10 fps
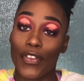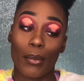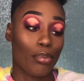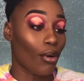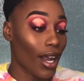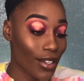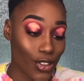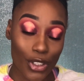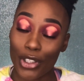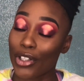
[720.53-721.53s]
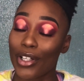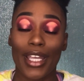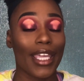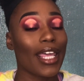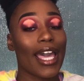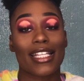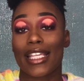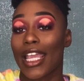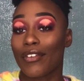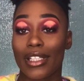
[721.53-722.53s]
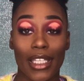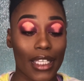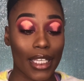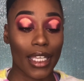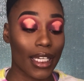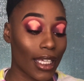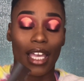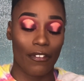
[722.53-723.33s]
the bronzer, it has everything in it.